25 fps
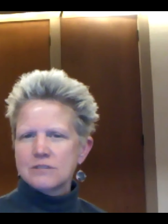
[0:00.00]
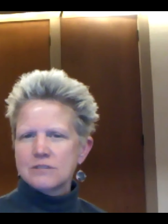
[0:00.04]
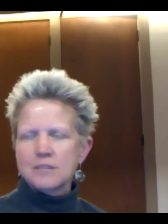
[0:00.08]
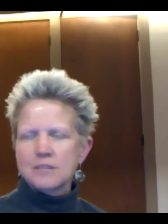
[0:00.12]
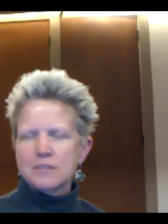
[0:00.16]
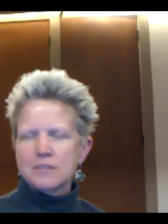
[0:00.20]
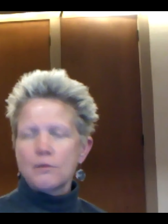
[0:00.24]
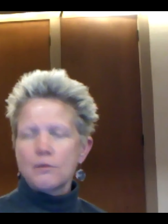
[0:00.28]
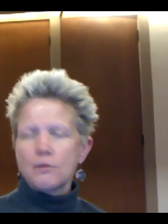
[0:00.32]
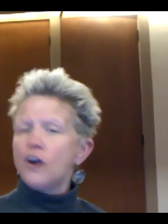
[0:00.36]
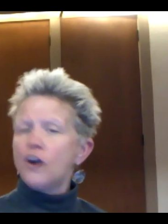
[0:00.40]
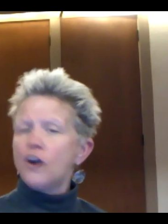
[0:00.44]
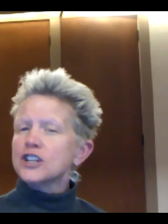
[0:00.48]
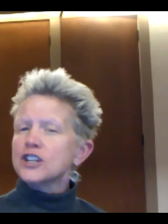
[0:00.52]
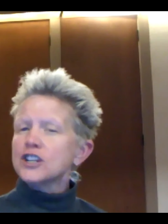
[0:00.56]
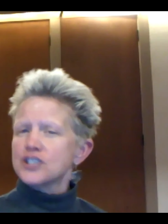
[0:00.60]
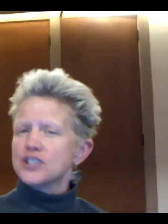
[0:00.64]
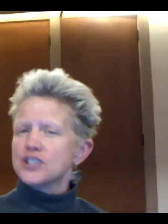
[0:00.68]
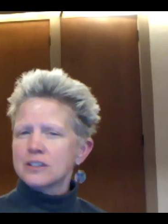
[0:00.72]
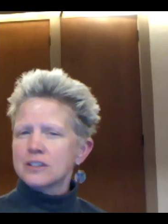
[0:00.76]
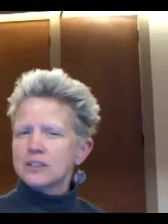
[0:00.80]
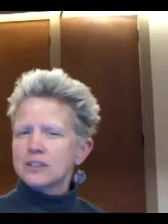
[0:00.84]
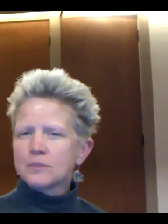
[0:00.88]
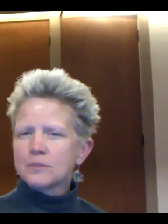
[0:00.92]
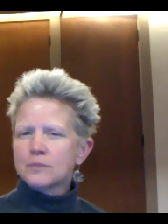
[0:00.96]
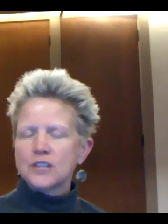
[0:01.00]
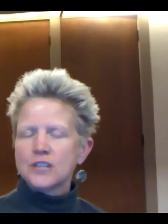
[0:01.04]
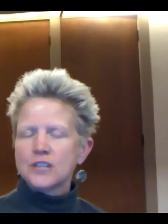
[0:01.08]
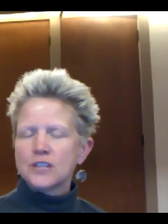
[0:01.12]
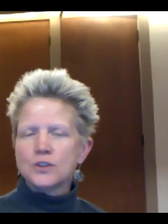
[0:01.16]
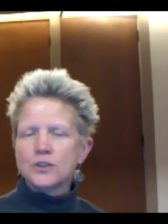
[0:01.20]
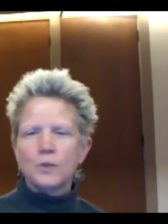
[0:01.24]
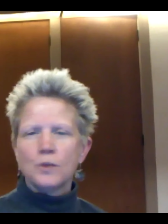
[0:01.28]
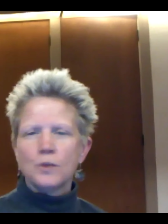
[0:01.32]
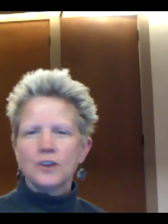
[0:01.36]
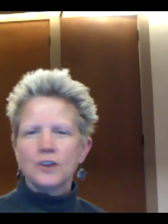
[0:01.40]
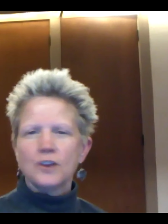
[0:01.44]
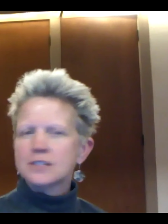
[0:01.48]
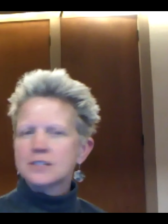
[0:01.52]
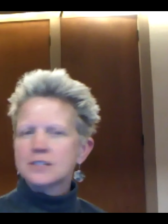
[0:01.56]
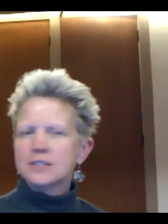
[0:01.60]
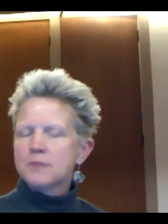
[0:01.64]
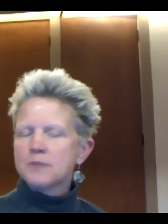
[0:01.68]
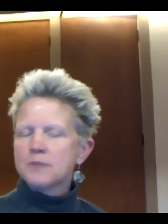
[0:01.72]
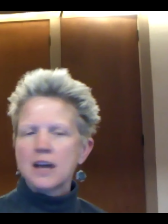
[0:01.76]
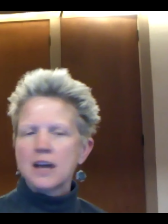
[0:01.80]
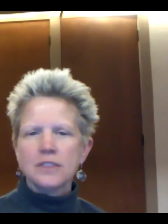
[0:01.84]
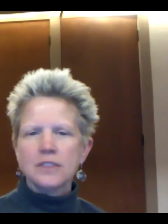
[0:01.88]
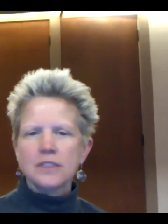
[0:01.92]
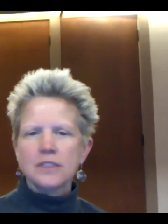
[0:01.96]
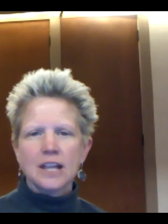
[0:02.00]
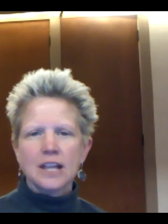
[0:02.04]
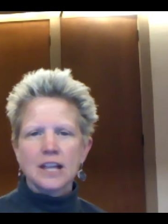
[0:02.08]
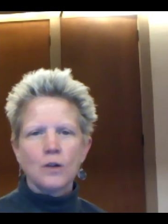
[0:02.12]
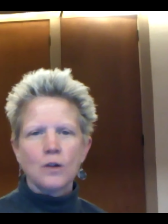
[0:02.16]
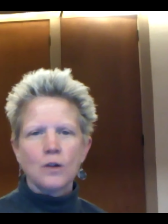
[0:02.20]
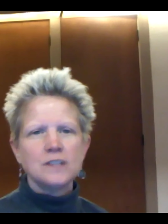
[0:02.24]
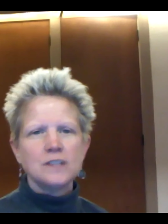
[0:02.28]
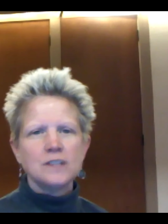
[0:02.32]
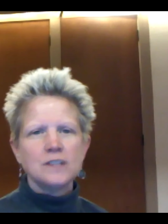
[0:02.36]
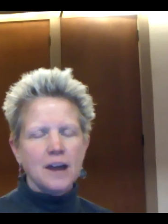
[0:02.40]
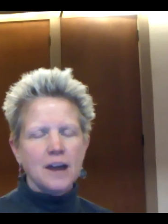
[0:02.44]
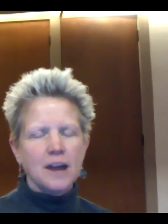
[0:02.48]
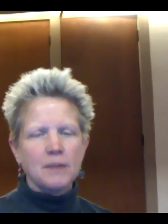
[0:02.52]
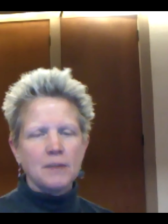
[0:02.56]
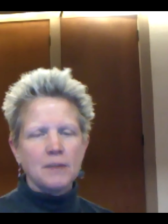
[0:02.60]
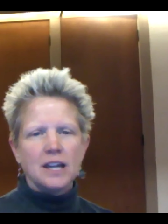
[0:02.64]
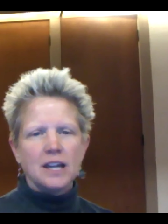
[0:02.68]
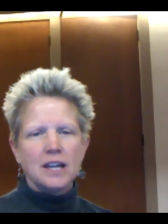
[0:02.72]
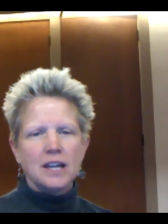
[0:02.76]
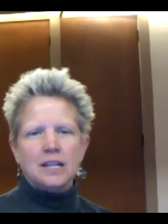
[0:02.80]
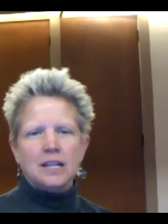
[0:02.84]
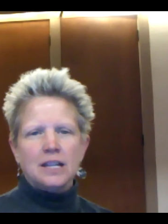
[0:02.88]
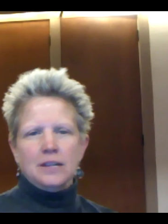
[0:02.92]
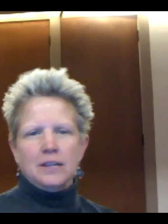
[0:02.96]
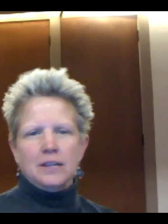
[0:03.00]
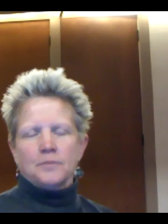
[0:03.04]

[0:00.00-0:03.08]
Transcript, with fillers: in March, the Brain Injury Awareness Month, and I always find my